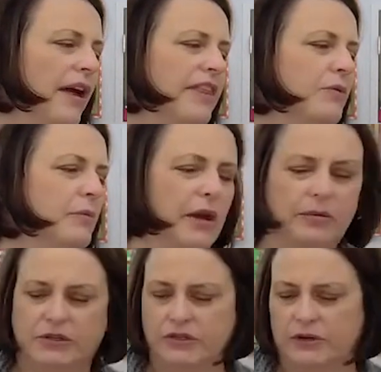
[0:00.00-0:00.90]
I think we'll be
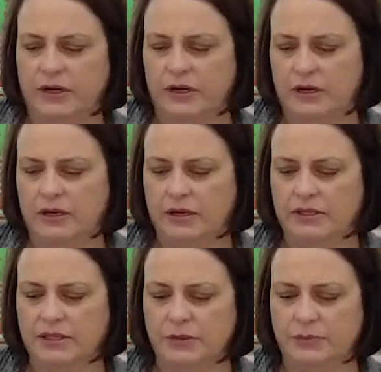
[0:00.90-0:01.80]
able to do it
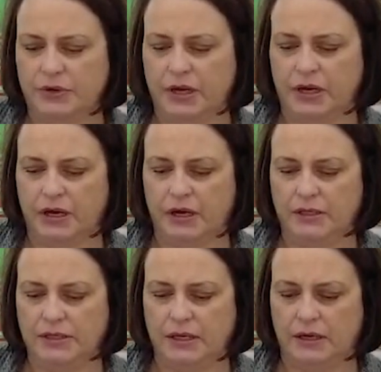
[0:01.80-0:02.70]
because it's a pretty
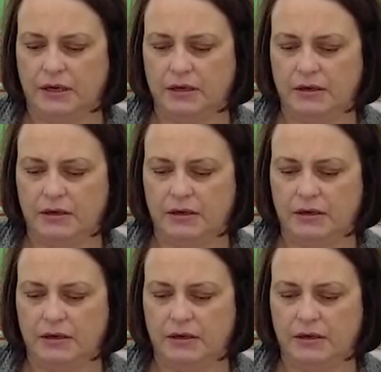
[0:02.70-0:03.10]
easy.